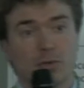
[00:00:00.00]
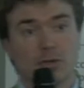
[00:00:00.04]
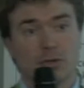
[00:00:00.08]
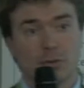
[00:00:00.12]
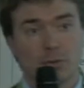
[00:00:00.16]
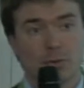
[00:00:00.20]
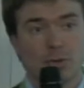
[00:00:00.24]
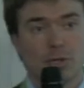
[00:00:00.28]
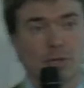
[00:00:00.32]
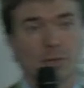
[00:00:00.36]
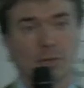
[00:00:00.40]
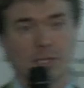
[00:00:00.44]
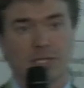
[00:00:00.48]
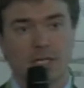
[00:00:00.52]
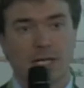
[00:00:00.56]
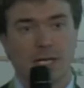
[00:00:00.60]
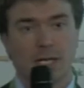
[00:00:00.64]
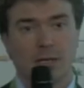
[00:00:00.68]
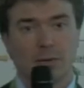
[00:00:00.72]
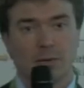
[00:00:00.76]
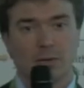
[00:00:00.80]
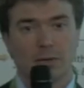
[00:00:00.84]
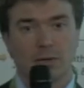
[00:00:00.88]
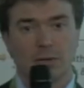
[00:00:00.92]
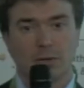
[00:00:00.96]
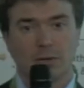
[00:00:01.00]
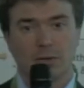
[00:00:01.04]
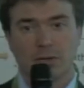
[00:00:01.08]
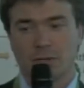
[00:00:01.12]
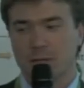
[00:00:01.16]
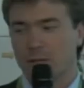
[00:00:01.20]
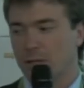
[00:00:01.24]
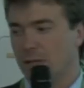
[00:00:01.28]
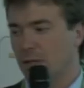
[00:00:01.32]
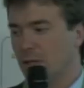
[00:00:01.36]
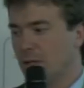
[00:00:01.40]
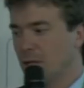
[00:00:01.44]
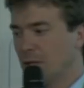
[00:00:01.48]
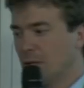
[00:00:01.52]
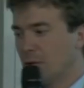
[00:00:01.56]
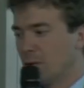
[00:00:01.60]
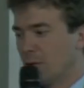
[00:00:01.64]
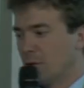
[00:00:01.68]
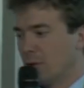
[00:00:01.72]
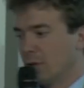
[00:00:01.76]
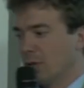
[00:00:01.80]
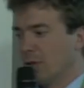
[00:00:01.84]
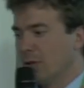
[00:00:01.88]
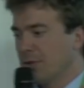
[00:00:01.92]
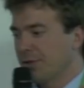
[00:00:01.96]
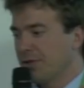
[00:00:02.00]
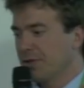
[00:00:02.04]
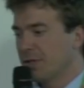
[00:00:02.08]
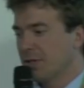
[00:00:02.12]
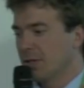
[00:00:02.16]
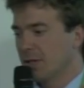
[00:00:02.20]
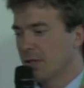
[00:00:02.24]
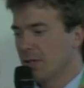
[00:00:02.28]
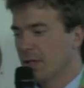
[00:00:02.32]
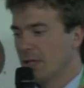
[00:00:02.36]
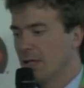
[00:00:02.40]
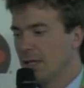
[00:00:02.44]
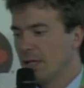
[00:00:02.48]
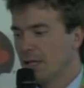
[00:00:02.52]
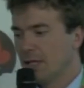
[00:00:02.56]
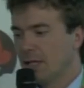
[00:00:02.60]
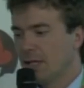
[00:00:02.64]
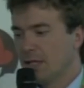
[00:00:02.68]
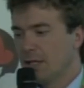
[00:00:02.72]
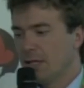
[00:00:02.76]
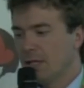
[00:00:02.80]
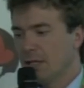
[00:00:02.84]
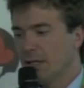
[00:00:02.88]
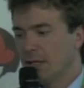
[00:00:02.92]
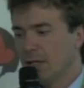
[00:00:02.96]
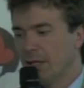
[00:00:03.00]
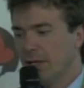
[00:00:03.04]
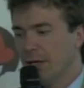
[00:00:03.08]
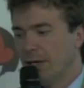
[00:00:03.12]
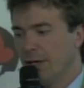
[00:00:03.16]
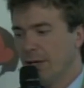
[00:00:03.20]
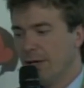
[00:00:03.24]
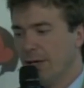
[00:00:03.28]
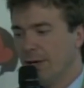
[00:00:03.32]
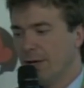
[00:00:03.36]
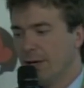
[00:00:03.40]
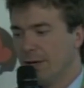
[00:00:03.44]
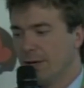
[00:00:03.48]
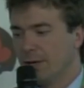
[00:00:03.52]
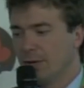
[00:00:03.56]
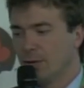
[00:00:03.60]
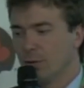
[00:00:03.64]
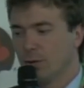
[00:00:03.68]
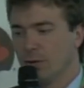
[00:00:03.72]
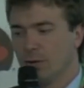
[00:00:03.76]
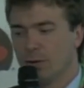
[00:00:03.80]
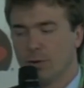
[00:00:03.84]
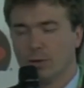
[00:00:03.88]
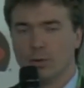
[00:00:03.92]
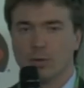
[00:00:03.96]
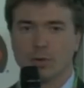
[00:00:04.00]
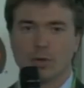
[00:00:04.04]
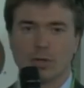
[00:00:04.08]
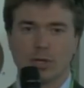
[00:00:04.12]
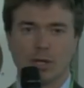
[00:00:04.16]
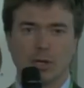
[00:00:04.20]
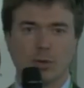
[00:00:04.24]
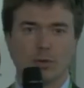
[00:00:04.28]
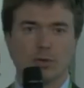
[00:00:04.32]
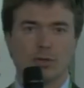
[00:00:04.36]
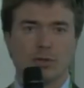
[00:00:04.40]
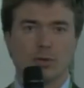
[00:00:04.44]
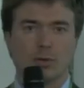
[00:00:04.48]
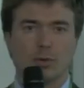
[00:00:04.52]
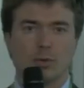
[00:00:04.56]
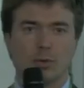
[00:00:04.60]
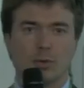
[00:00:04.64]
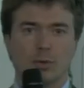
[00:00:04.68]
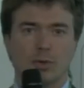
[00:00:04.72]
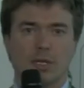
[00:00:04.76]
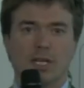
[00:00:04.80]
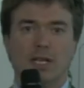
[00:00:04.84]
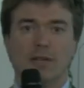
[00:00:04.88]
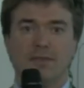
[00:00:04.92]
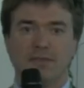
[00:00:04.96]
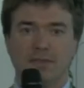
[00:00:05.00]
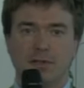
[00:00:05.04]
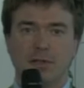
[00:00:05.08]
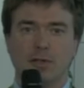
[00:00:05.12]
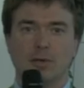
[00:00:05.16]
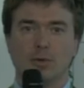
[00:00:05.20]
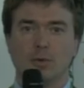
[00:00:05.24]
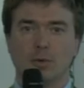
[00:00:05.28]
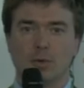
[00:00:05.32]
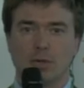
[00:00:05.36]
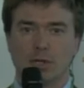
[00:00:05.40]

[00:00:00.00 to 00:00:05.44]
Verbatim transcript: to work with Outlook or not? Uh, do you go to, if you